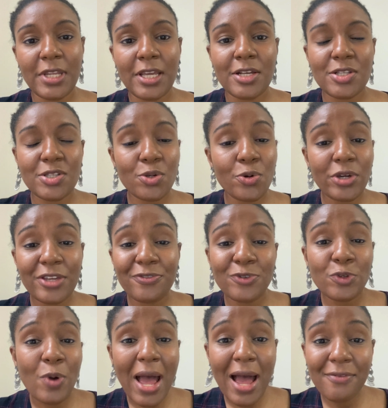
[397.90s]
So if
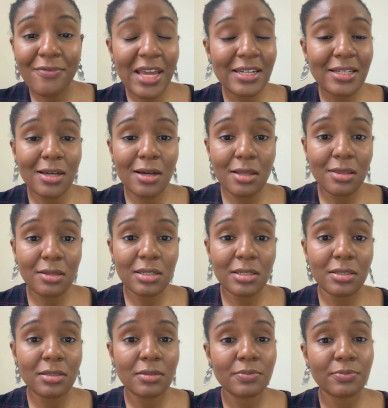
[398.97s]
you have any
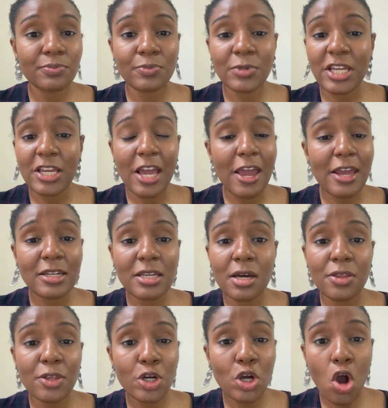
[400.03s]
other any
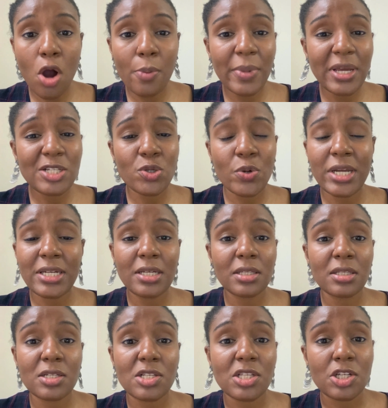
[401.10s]
other comments or any
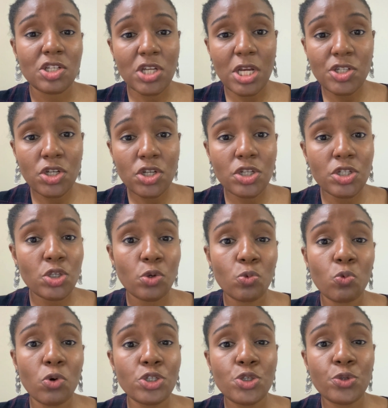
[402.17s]
other suggestions on
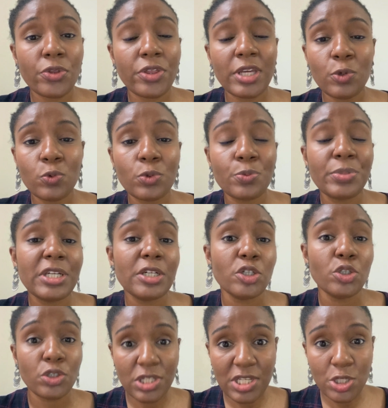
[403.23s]
what you think would be a
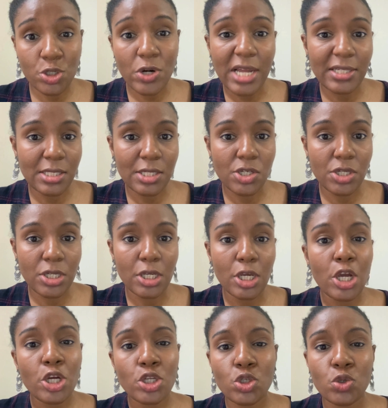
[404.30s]
good strategy
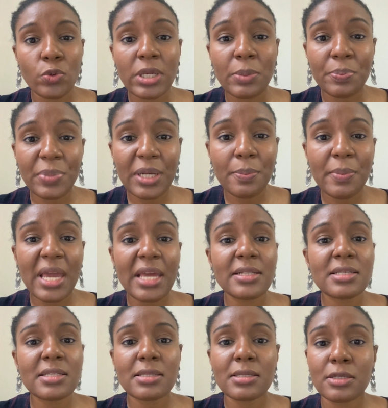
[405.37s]
to
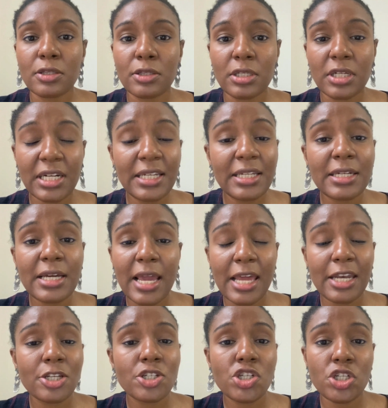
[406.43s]
implement cleaner
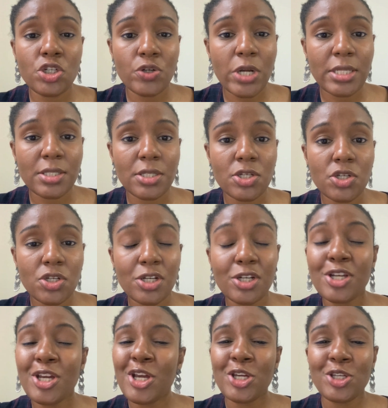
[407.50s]
energy transition,
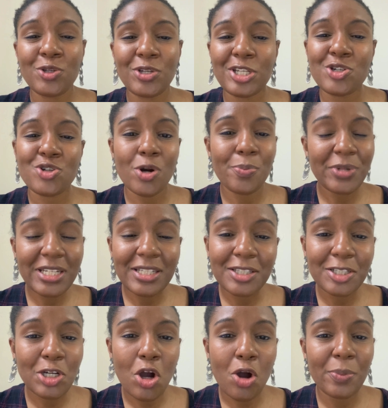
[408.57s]
you can drop it in the
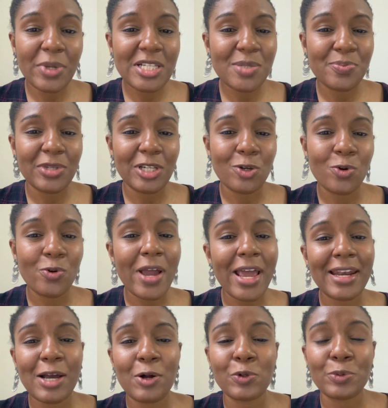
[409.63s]
comments below
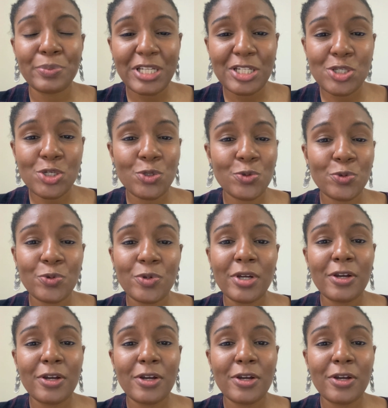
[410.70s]
and I'll meet you